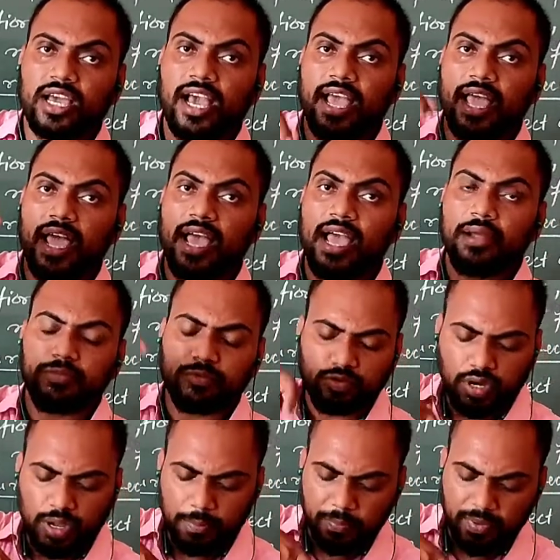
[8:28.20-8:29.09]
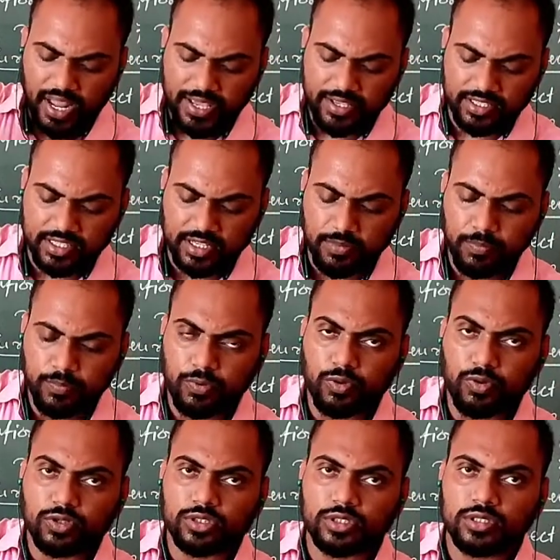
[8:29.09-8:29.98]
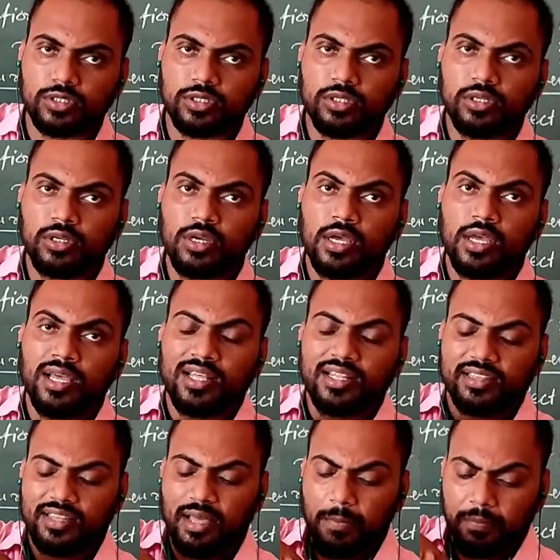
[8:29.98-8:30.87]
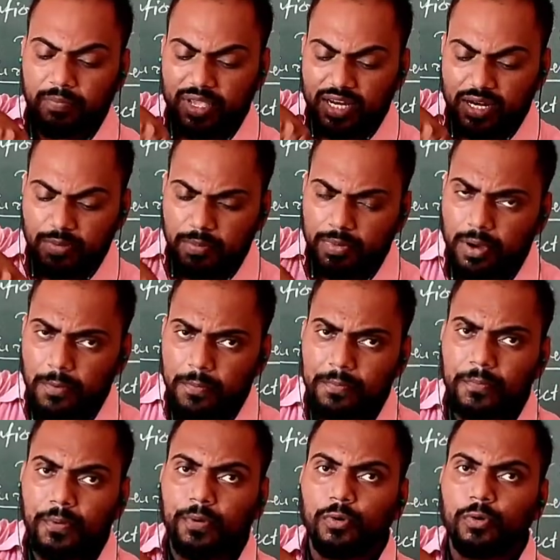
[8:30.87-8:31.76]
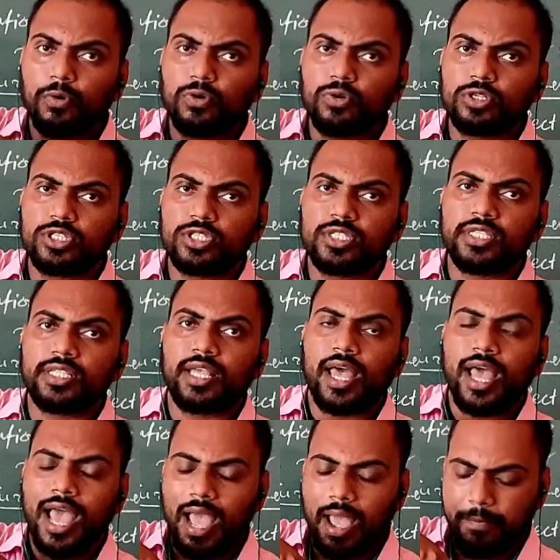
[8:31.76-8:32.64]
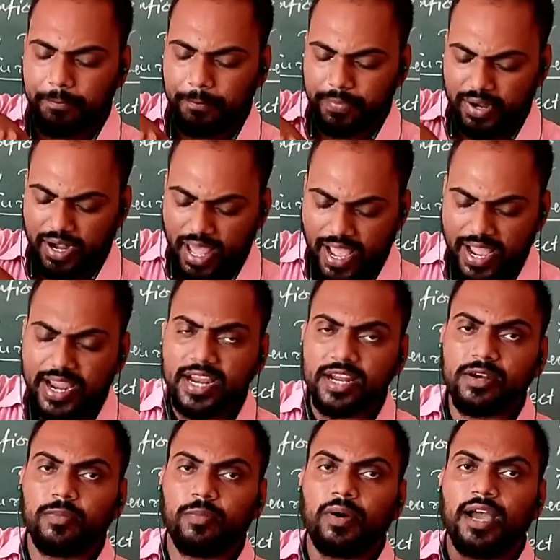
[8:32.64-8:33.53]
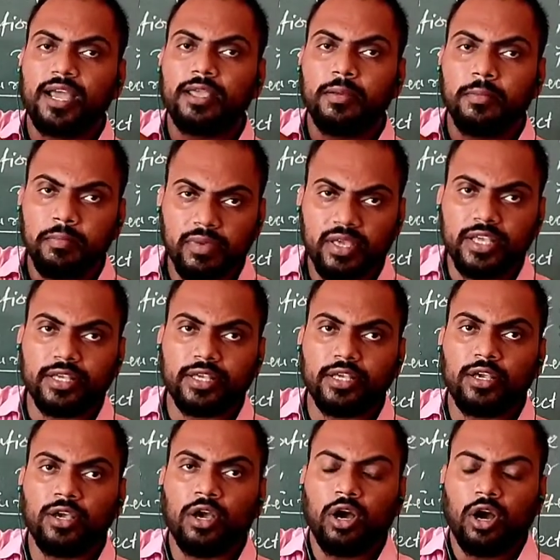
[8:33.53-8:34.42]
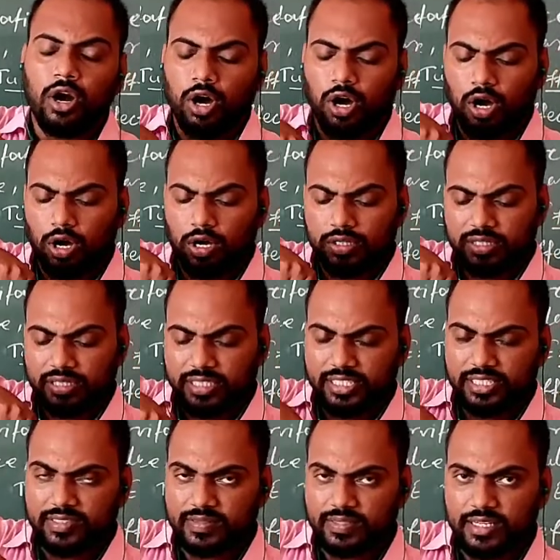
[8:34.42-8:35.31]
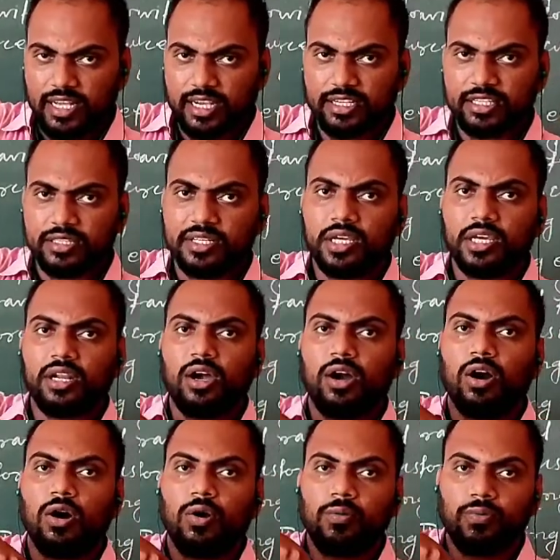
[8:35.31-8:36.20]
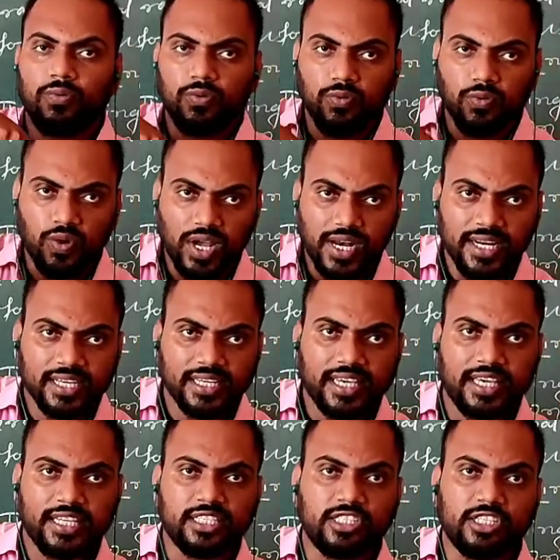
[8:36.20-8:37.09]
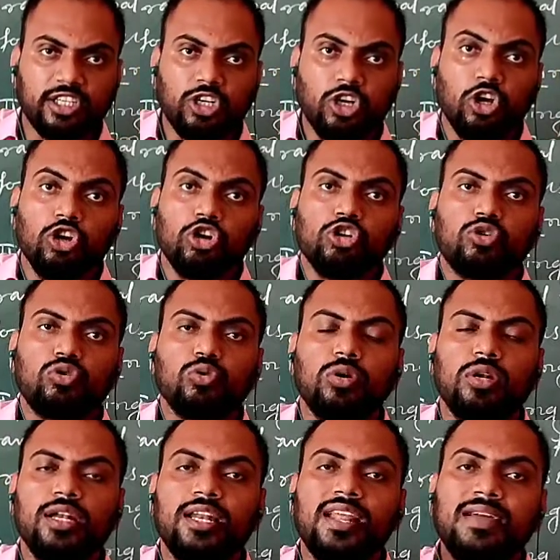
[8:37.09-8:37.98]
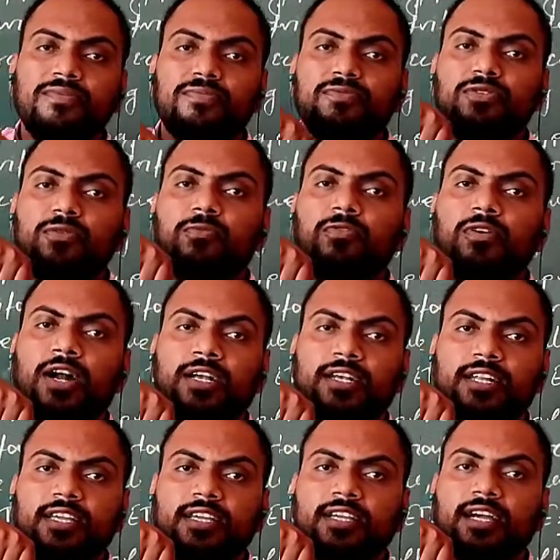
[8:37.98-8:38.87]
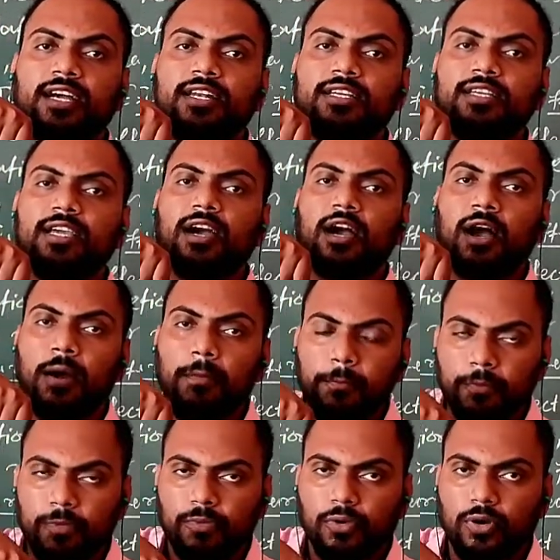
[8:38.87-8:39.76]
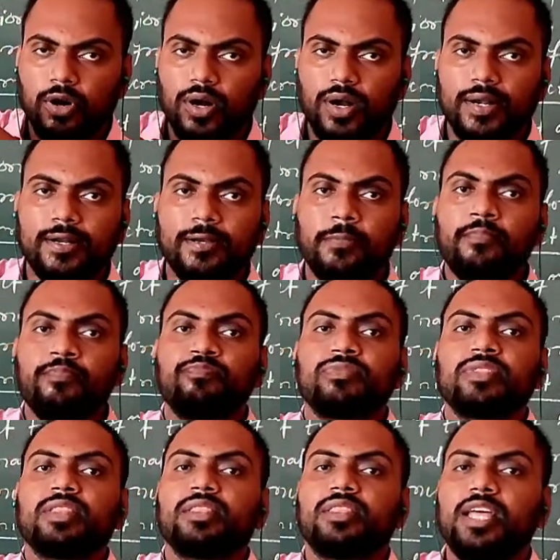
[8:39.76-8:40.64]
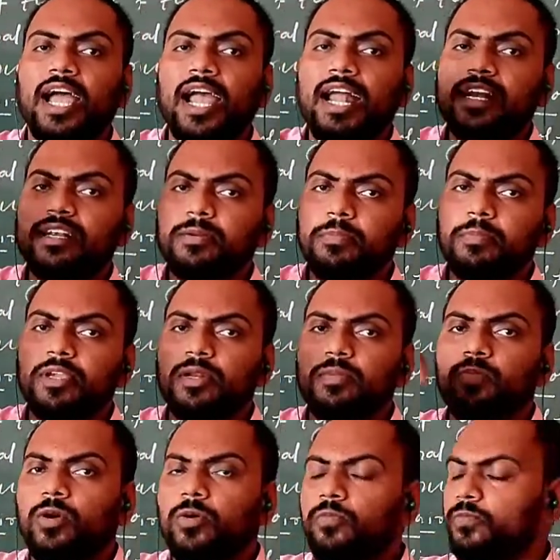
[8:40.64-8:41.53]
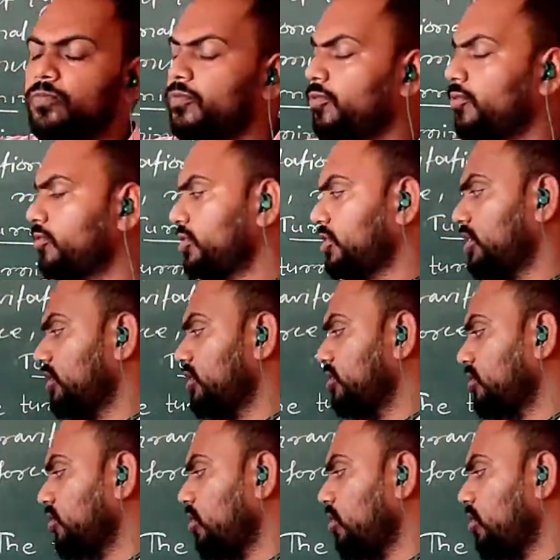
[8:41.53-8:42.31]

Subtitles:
I have to apply some force. The minimum force applied by me on this duster of 1 kg to lift vertically upward, that minimum force is